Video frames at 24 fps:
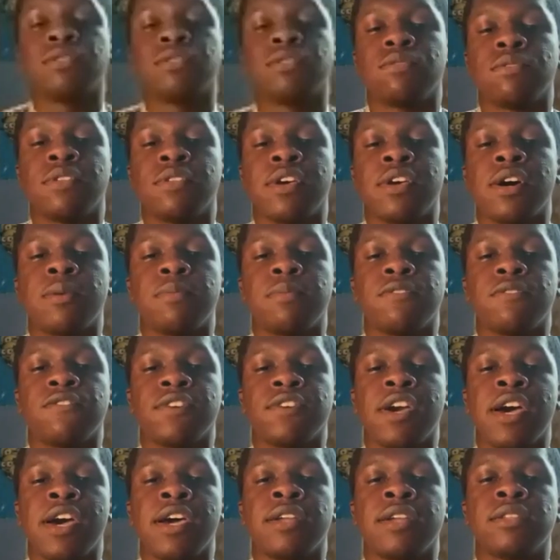the help of
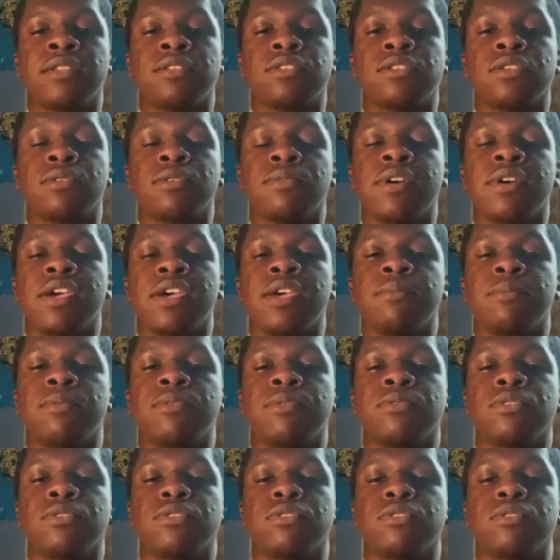God so we're
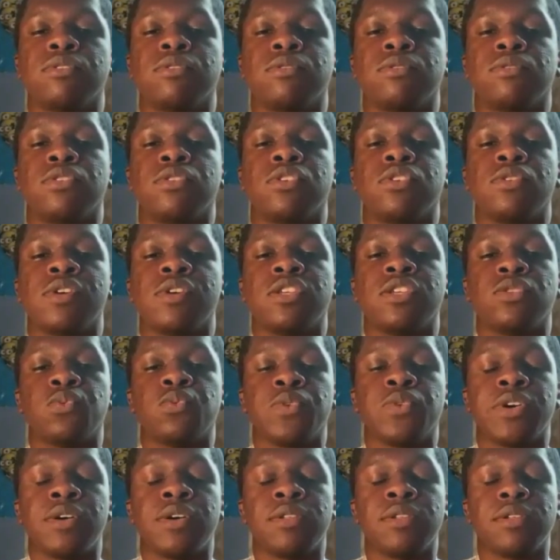able to do His
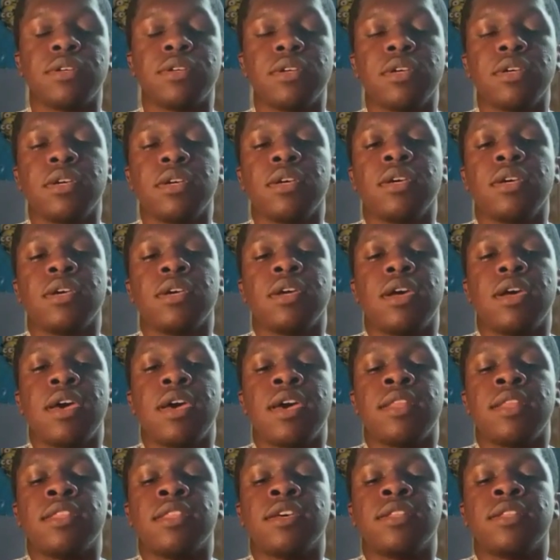will.
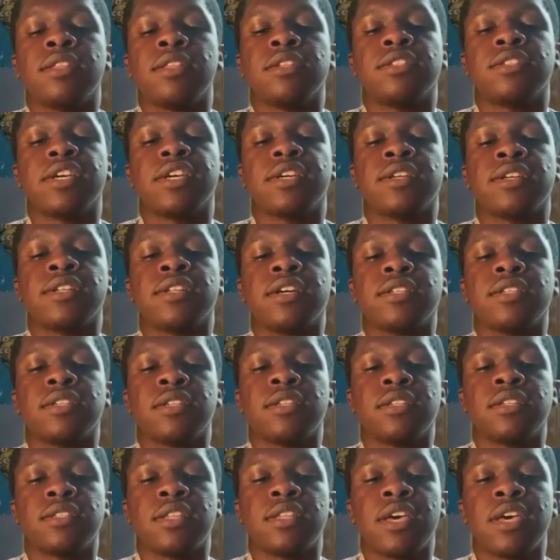And then the second
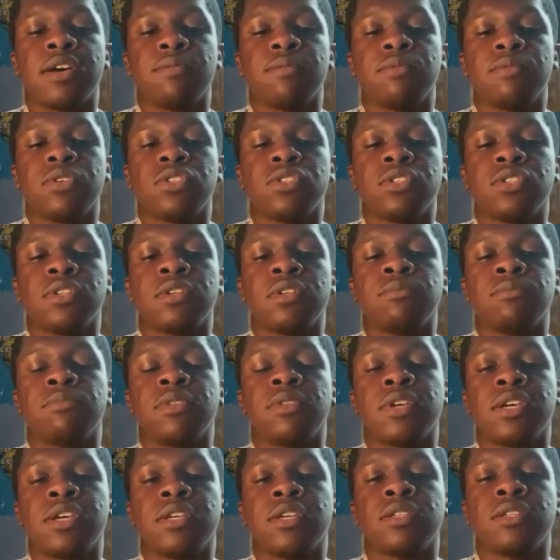lesson is that we shouldn't
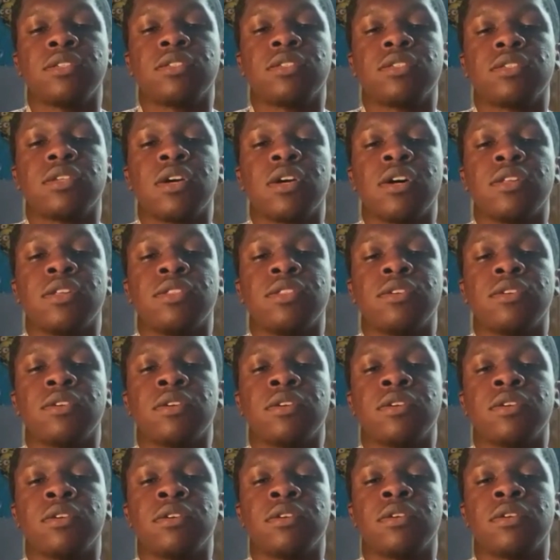place
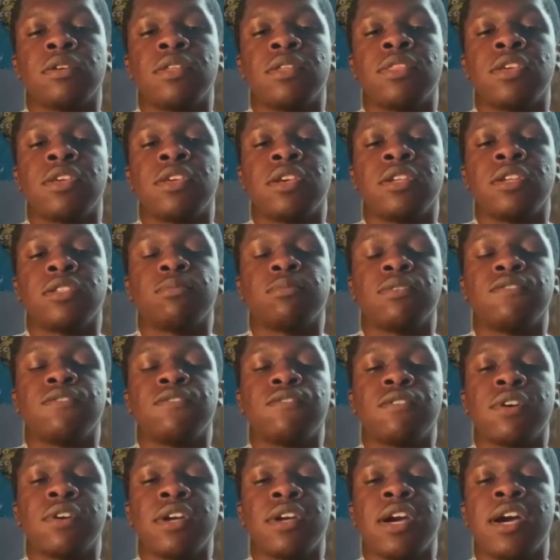other things
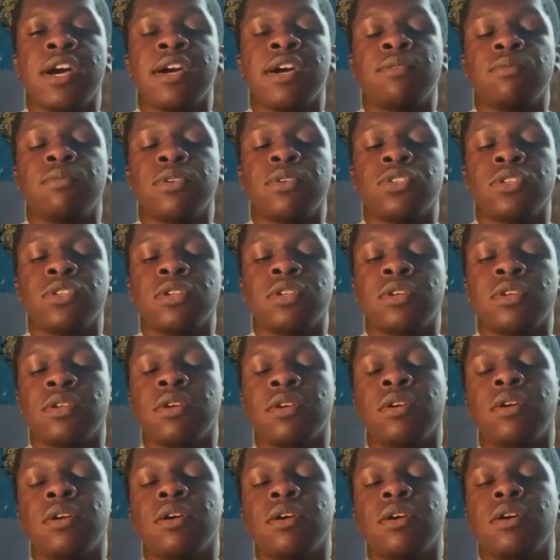before God. We shouldn't
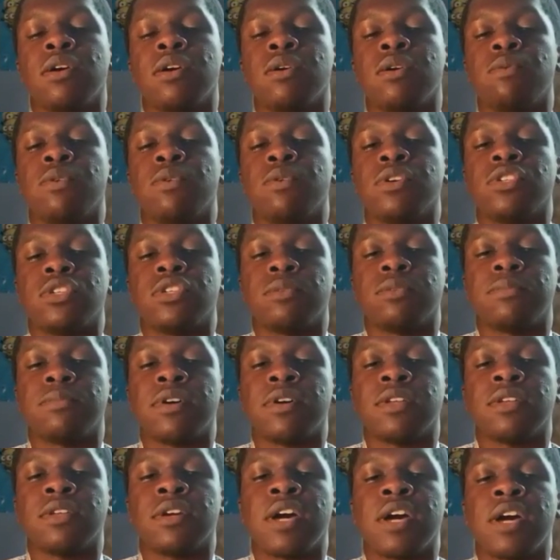worship
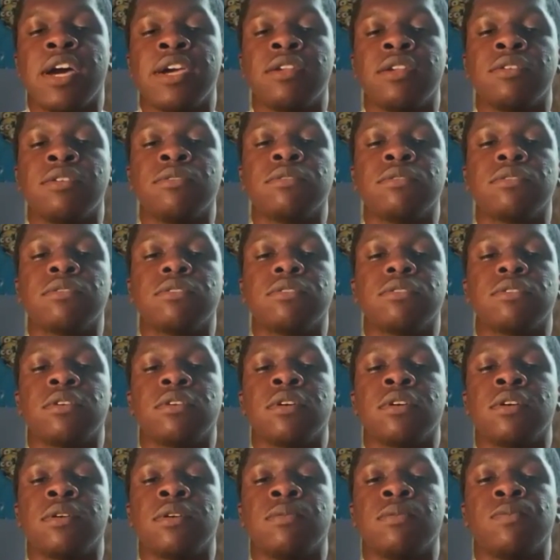other idols.
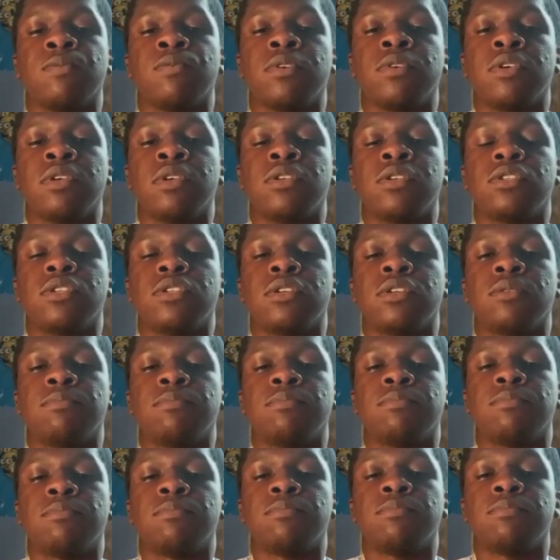Um, we should
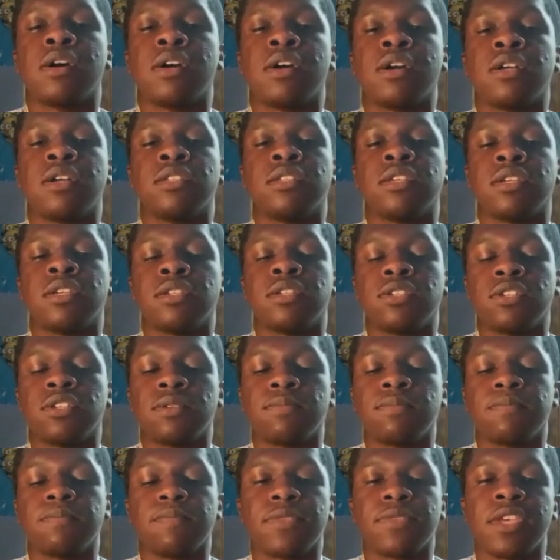put our
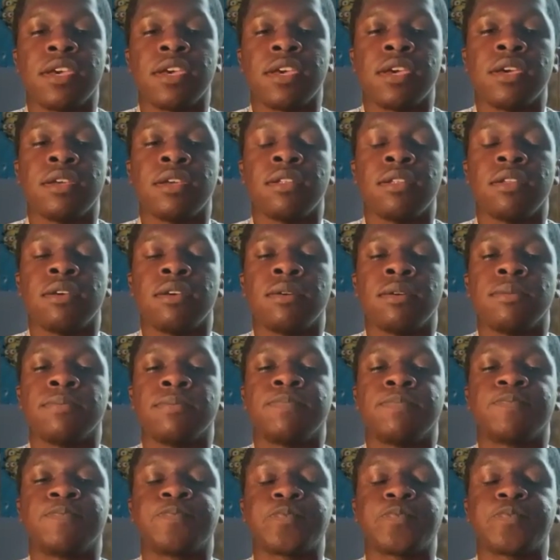attention and um,